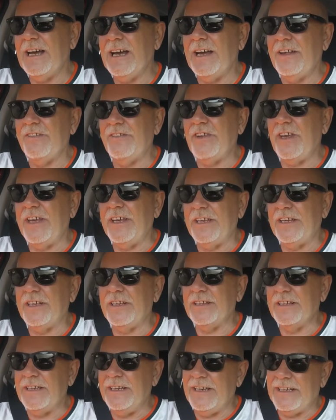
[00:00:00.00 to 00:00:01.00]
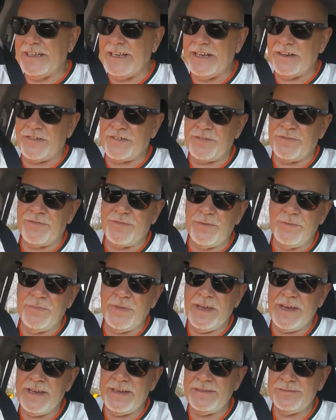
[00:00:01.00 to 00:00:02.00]
and take legal action from
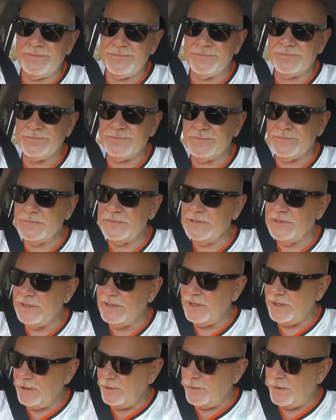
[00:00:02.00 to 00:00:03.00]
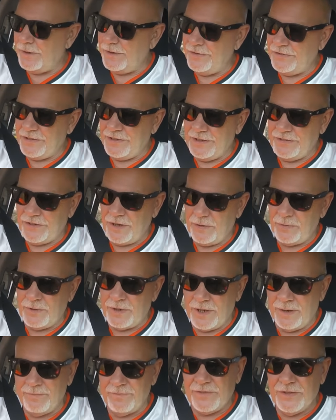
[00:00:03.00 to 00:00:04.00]
there, where he's in his own
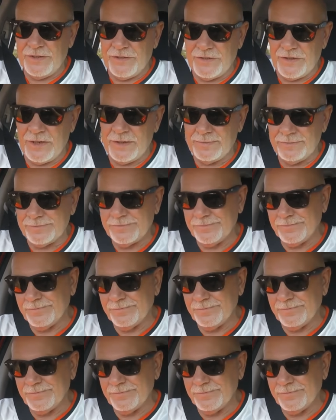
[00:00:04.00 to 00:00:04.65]
comfort zone?